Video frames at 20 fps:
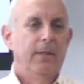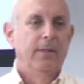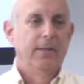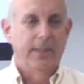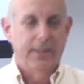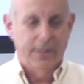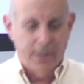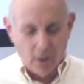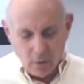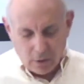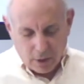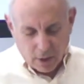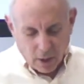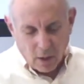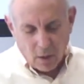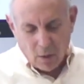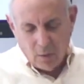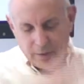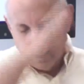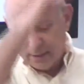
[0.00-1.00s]
They don't
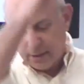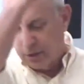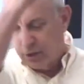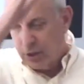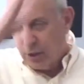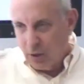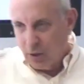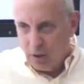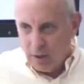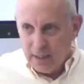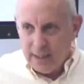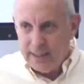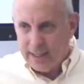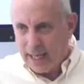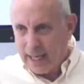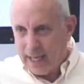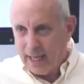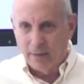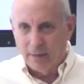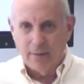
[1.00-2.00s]
go necessarily
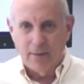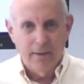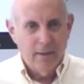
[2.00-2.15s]
down.